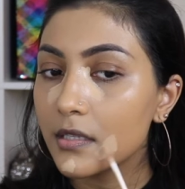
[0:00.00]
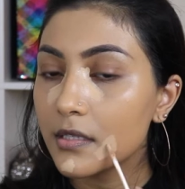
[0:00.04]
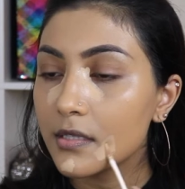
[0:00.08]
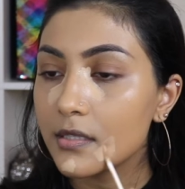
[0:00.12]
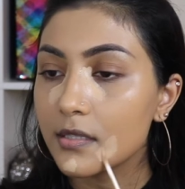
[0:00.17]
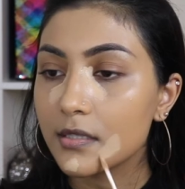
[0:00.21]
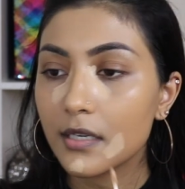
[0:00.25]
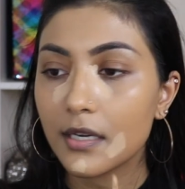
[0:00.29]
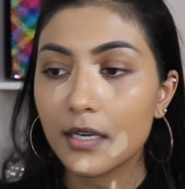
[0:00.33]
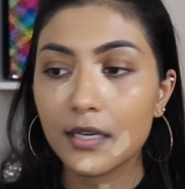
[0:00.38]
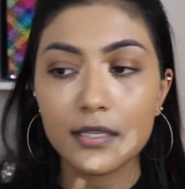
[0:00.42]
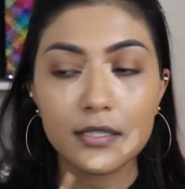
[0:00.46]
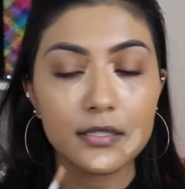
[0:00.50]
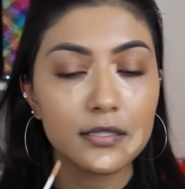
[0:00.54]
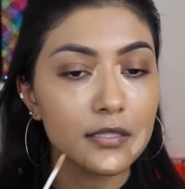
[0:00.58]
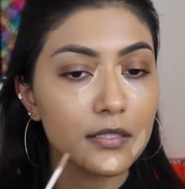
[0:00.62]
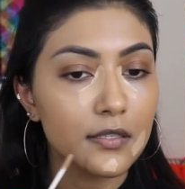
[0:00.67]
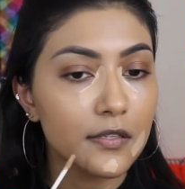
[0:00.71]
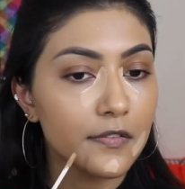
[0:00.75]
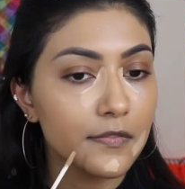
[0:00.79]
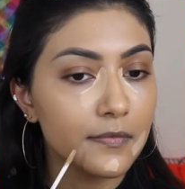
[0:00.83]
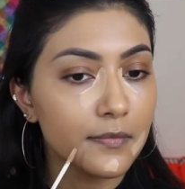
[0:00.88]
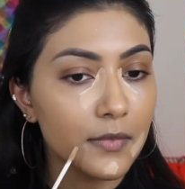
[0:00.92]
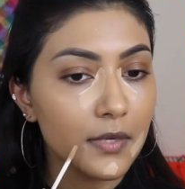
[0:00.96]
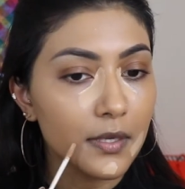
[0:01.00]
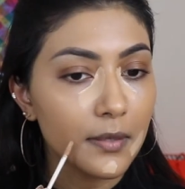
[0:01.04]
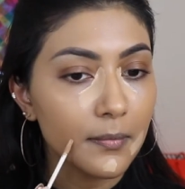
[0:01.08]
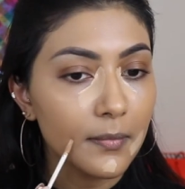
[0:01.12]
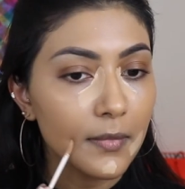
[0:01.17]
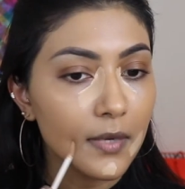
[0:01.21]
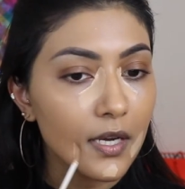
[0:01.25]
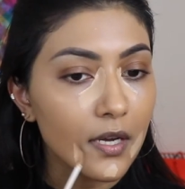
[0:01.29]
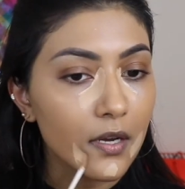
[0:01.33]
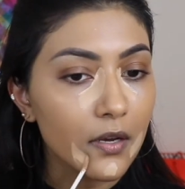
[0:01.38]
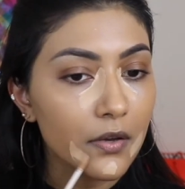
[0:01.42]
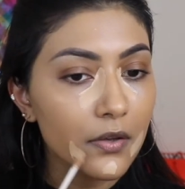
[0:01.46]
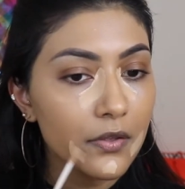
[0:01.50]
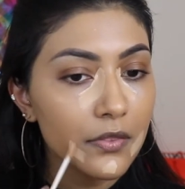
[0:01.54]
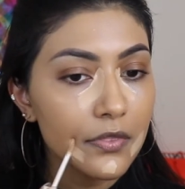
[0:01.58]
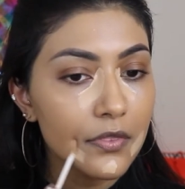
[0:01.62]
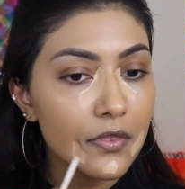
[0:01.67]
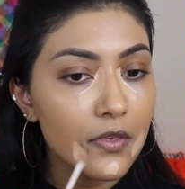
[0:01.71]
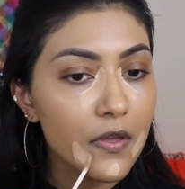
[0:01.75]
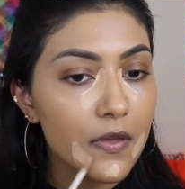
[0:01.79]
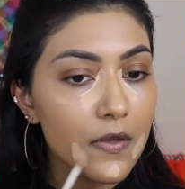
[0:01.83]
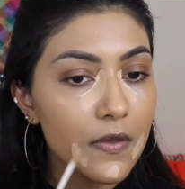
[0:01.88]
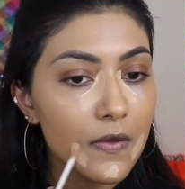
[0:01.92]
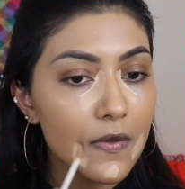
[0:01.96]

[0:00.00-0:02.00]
sides of my mouth.